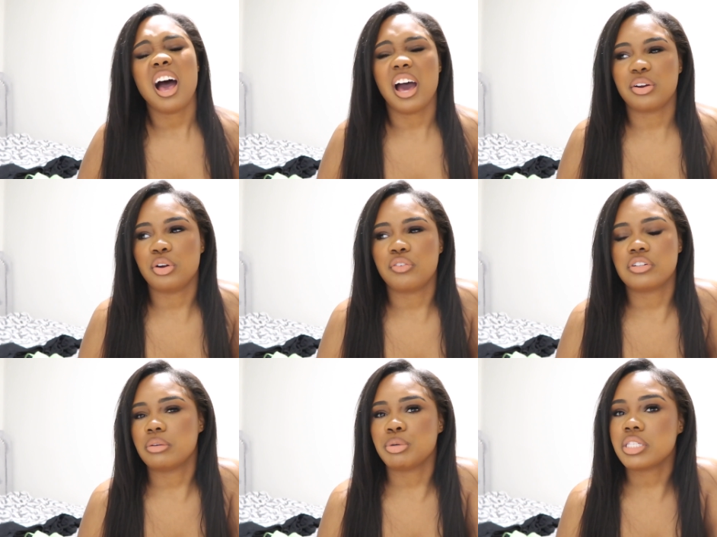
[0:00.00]
I don't know,
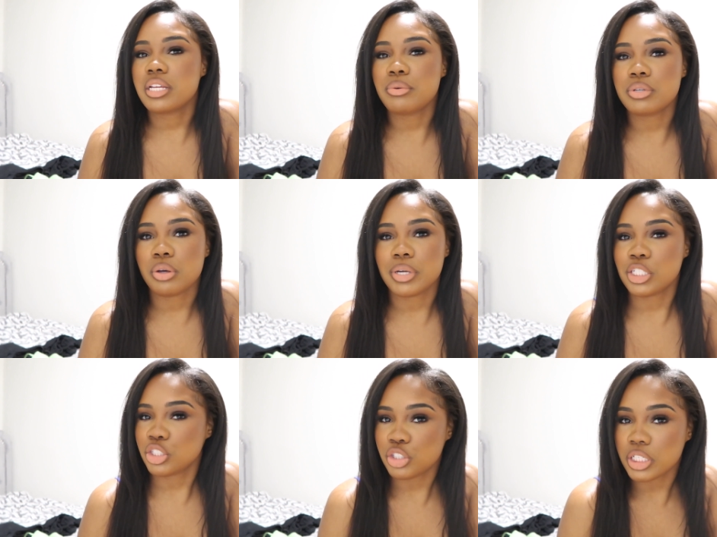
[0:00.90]
for some reason it was
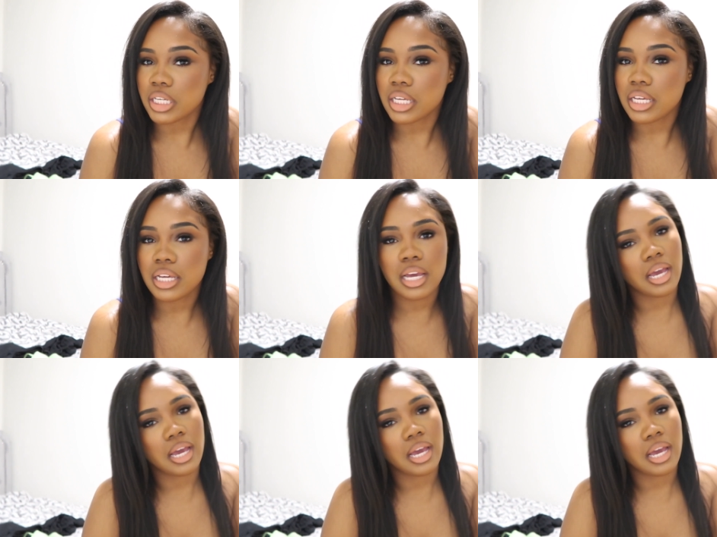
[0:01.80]
always streaky